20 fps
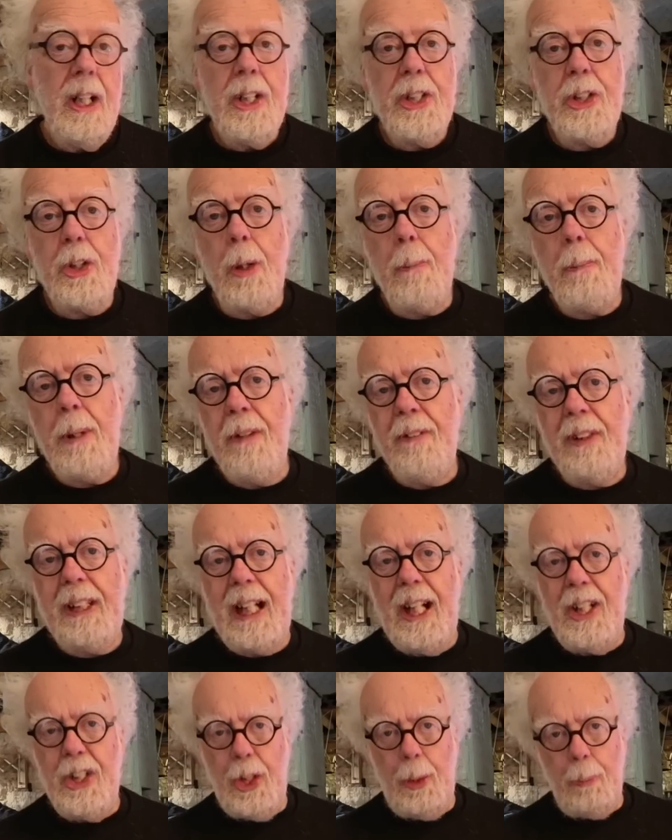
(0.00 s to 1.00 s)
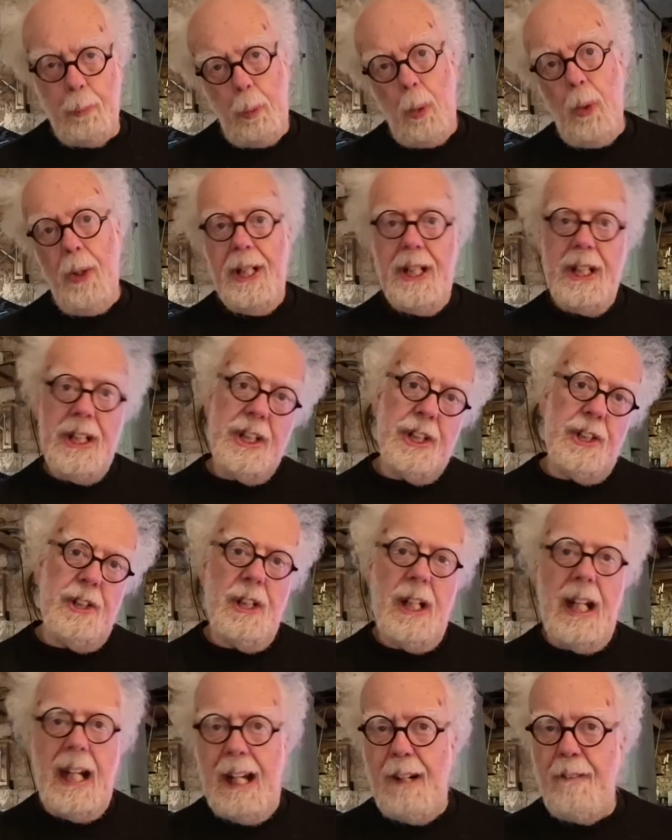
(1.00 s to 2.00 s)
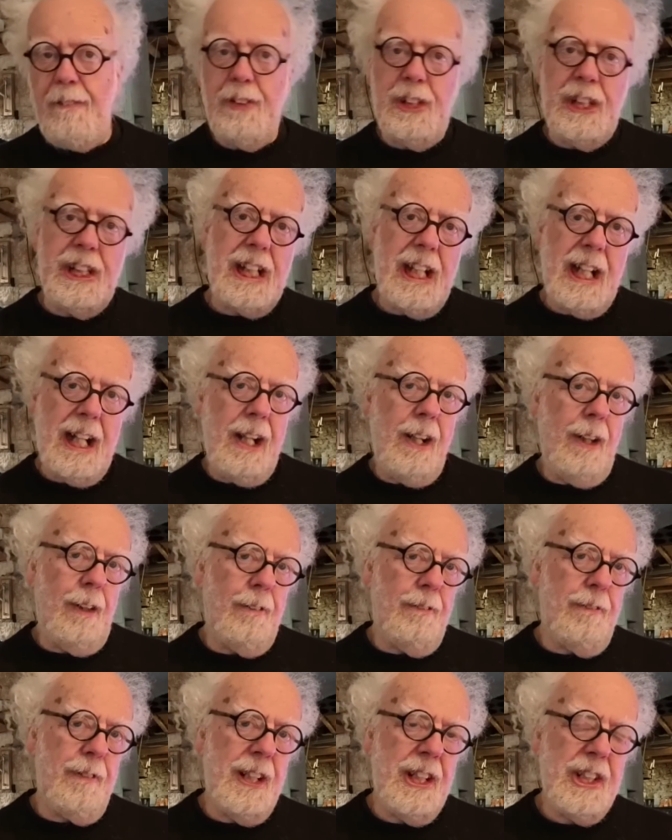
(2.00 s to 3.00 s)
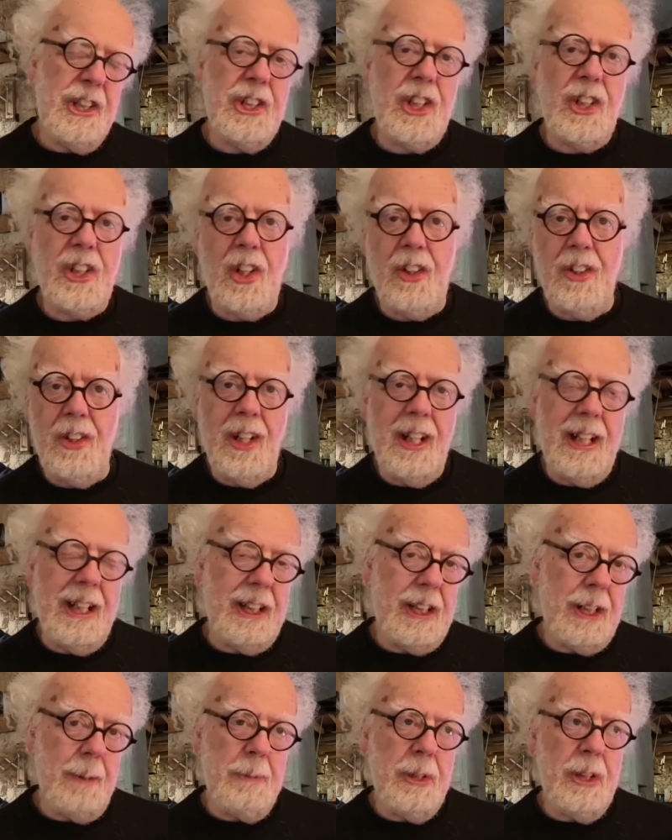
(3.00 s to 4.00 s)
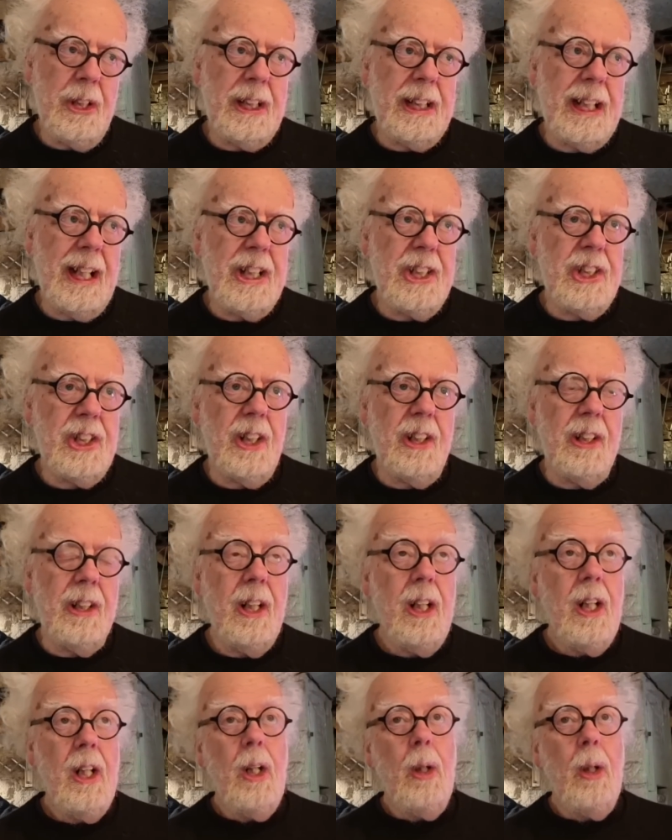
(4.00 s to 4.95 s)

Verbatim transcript: So a bit of a catch up. What is FTL, faster than light communication?